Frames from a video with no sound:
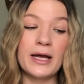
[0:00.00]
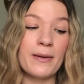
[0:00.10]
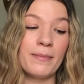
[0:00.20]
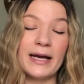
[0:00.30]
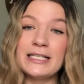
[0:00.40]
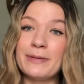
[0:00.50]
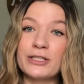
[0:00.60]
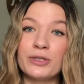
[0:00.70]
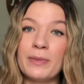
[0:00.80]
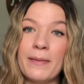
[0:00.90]
my
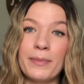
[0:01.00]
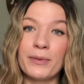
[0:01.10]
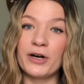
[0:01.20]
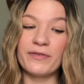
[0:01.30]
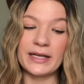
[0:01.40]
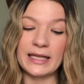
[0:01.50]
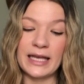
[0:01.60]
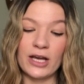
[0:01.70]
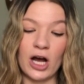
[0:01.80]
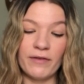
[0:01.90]
Spectra Pump
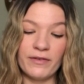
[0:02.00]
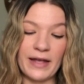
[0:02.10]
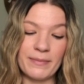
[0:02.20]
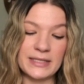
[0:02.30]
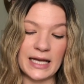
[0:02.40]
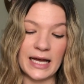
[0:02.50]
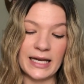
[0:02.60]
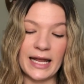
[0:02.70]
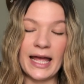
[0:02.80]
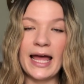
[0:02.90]
perfectly off of Amazon.